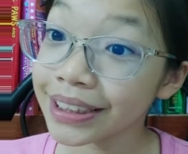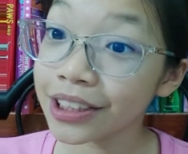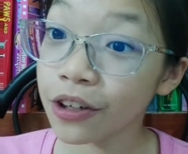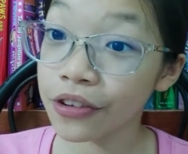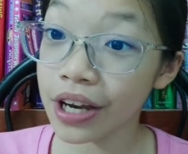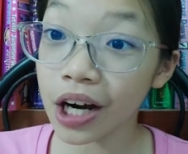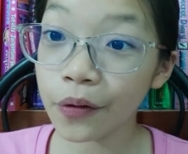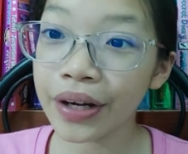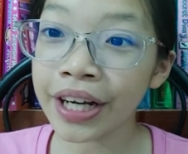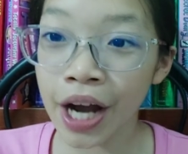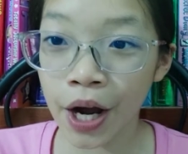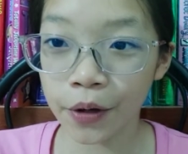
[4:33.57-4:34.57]
So there
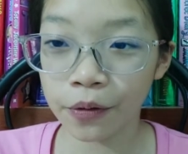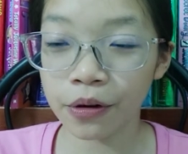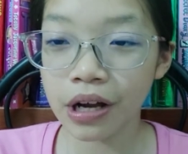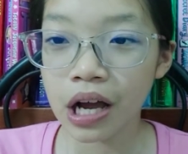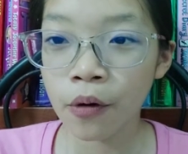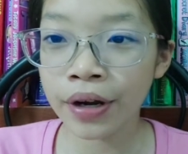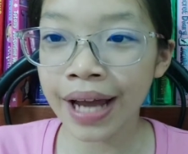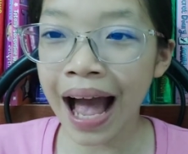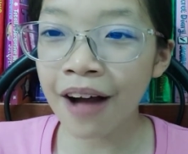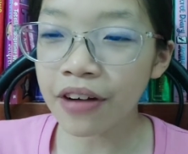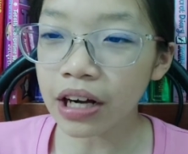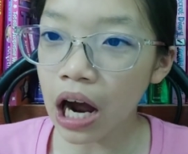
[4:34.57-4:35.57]
we go. We
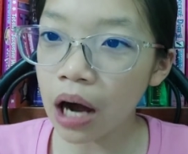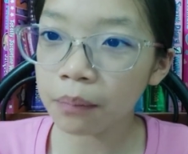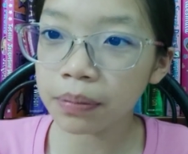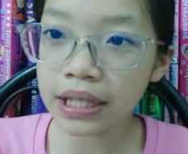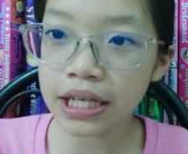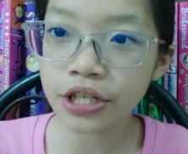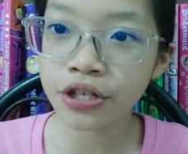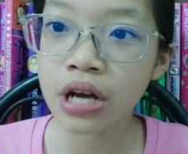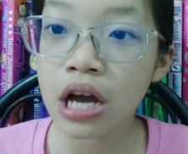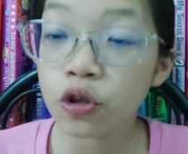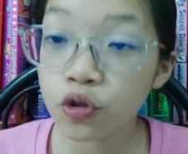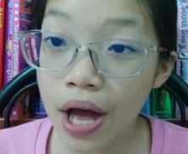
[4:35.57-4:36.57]
have accomplished
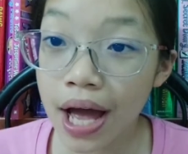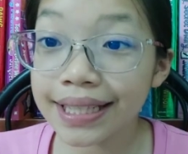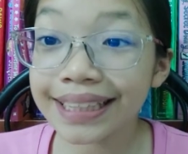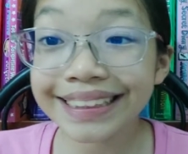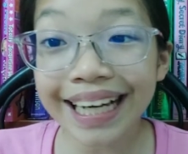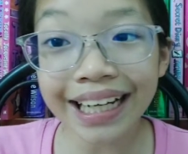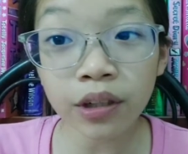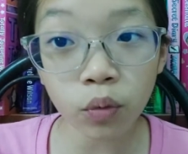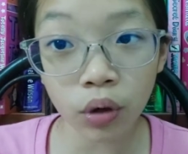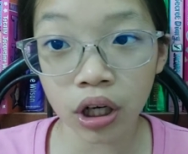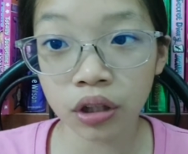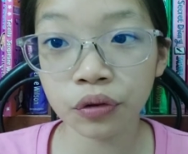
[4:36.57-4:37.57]
22nd
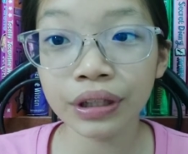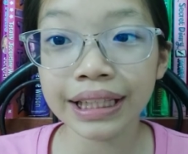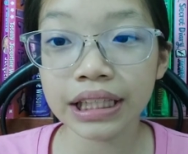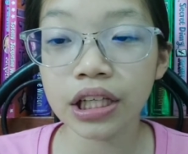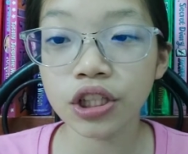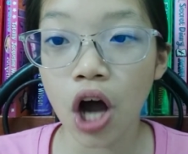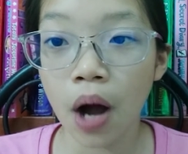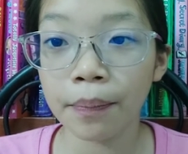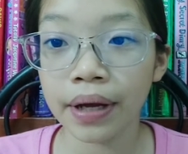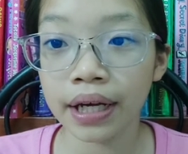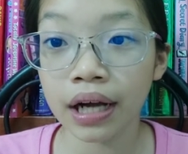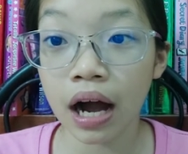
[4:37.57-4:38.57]
word related to the
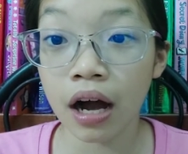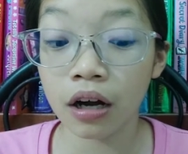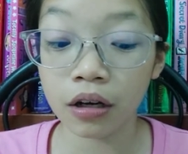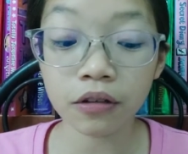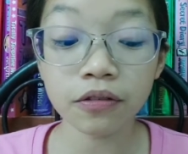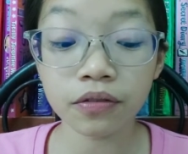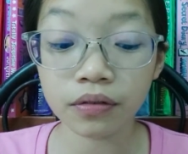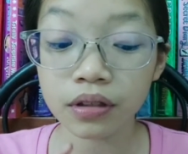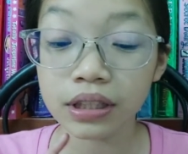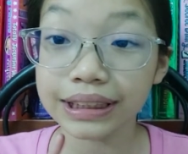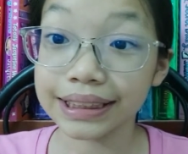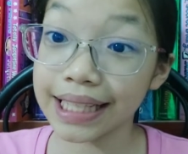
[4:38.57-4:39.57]
topic of
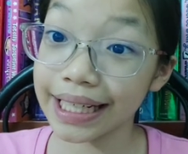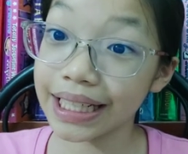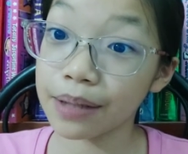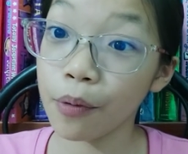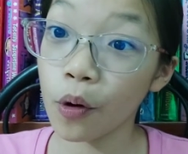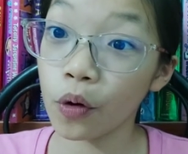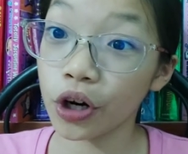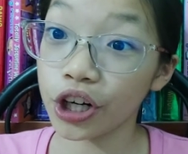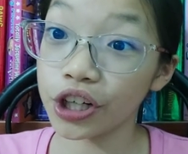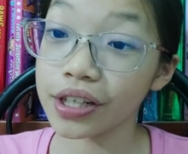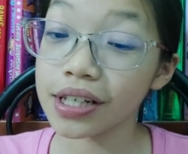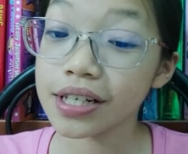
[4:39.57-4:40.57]
study
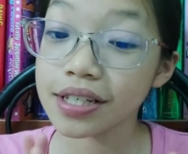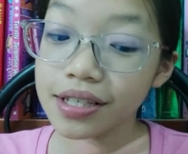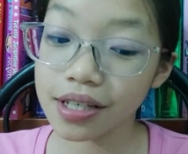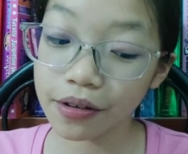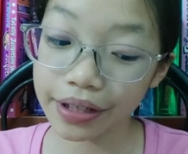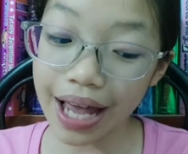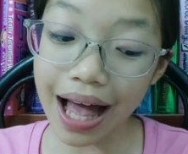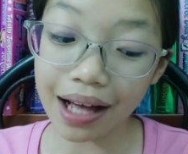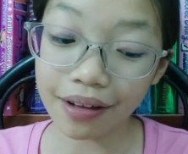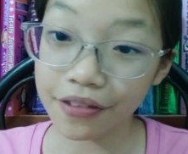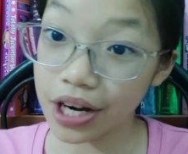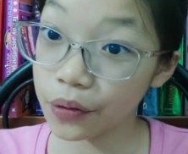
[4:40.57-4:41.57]
abroad. So
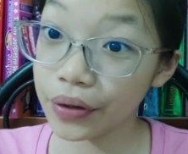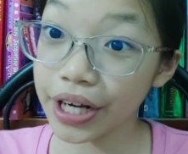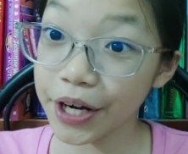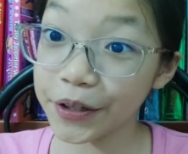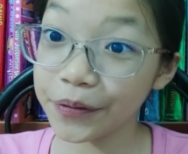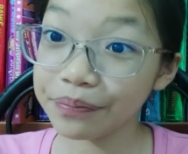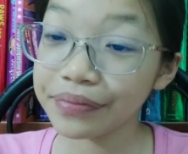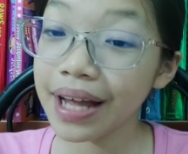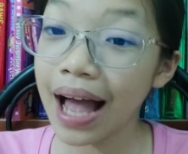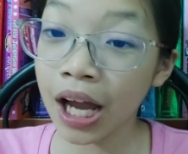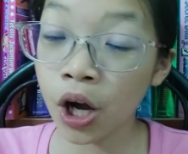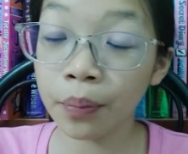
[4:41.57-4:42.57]
yeah, there we go.
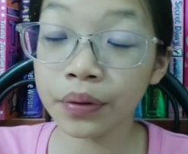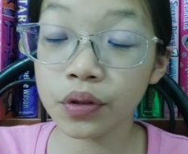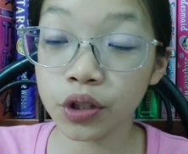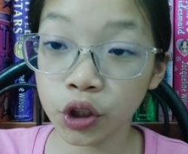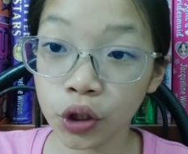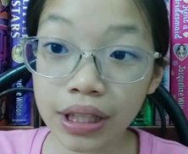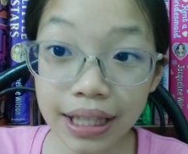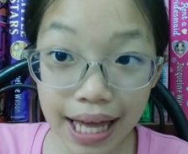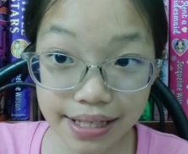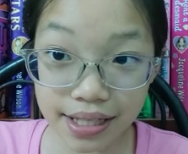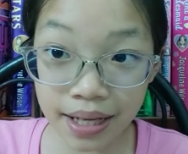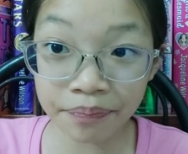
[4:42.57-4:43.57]
I hope you enjoyed the
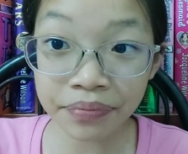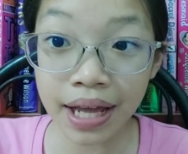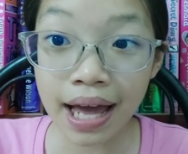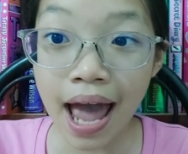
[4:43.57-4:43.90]
lesson,